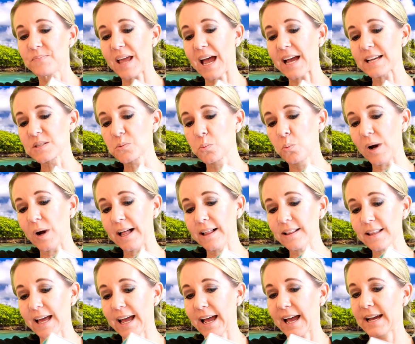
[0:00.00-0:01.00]
as
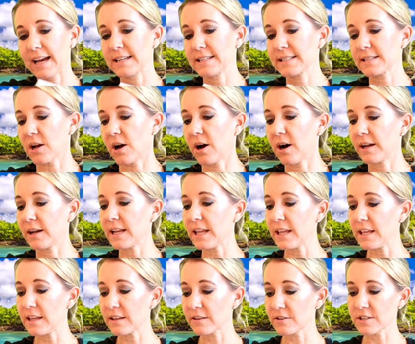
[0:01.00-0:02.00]
well as on
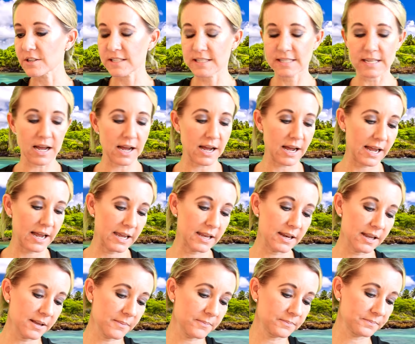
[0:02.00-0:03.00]
either
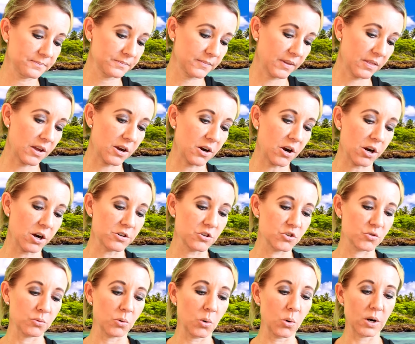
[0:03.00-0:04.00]
side there are
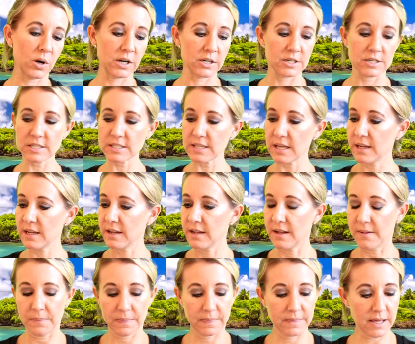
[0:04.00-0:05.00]
drawers
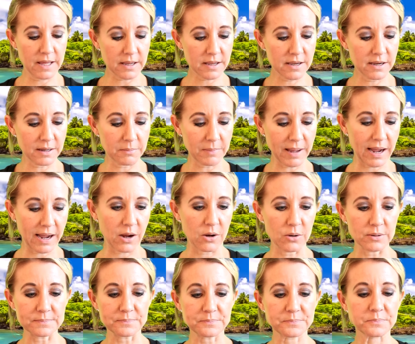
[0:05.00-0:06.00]
that come
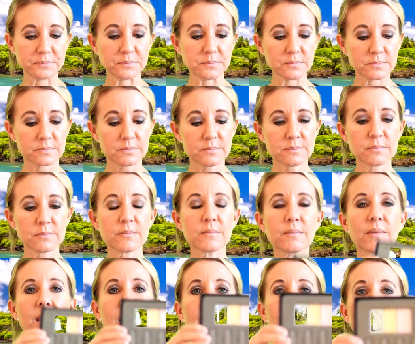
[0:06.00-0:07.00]
out
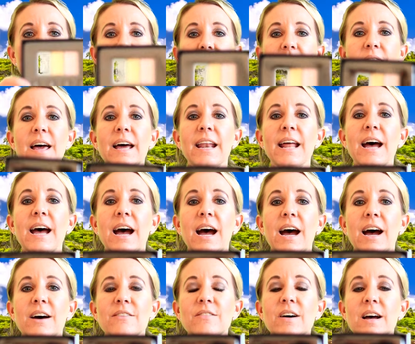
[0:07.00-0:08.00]
that
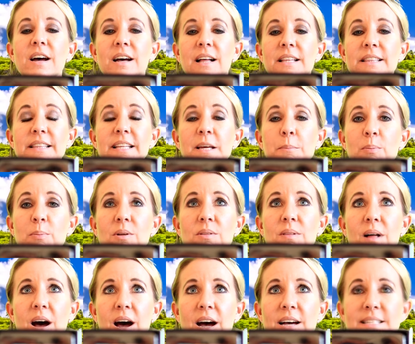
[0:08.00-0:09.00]
have lip
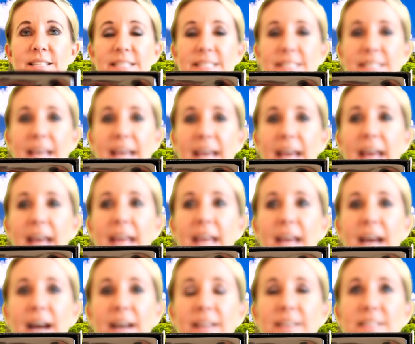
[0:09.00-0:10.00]
gloss
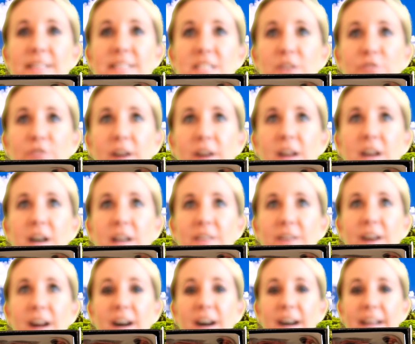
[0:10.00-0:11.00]
and different color
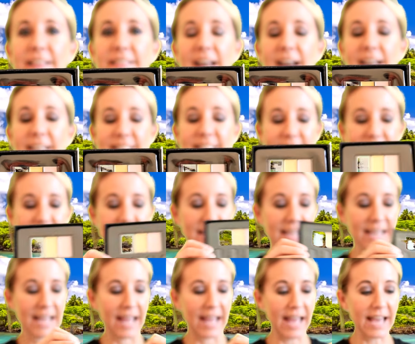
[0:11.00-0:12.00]
highlights,
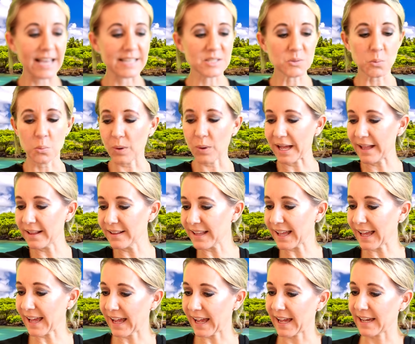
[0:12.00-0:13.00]
as well
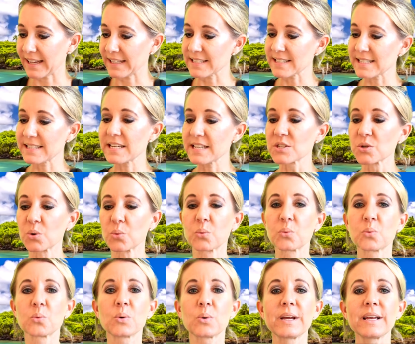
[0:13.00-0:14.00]
as these
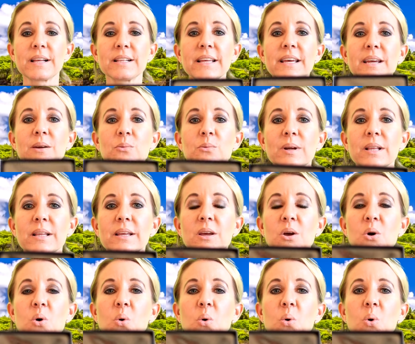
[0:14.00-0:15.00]
really, really
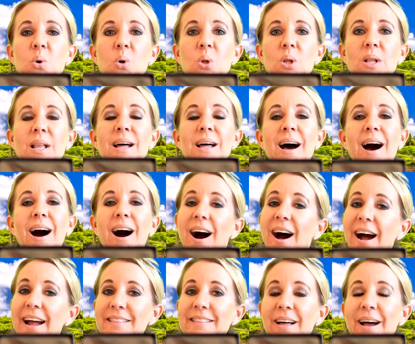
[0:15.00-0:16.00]
cool
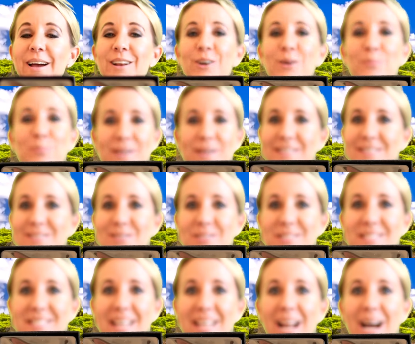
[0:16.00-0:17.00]
eyeliner
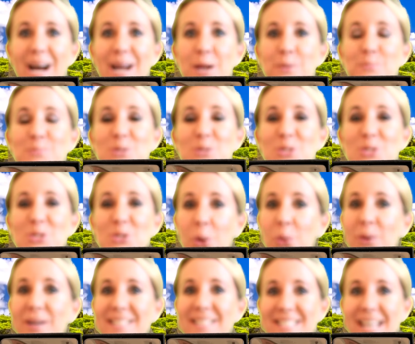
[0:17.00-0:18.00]
pencils that I am so
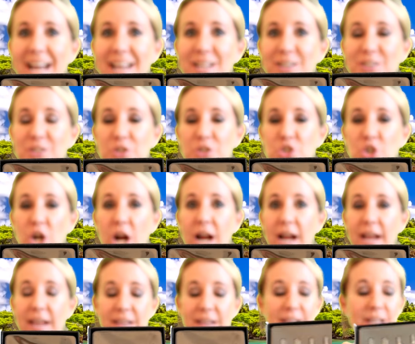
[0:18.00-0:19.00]
excited to
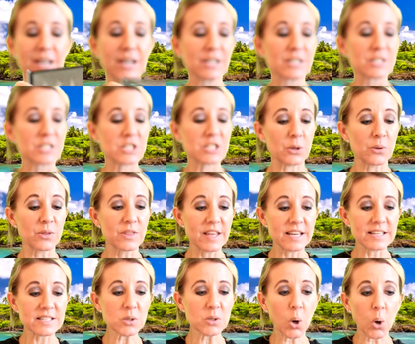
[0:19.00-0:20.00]
try. So
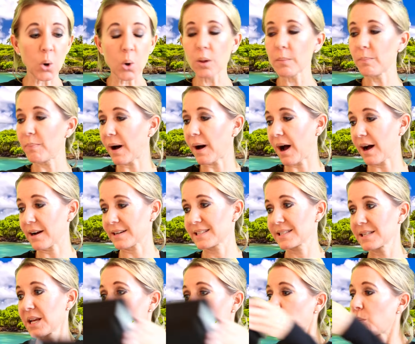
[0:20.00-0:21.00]
this whole
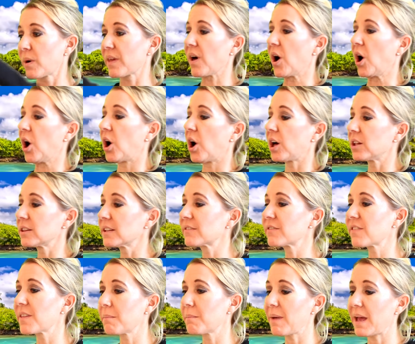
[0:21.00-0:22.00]
box with all
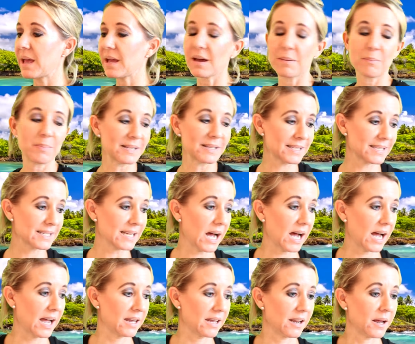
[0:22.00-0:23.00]
of the makeup
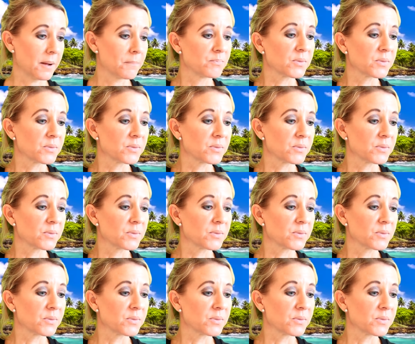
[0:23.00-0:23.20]
inside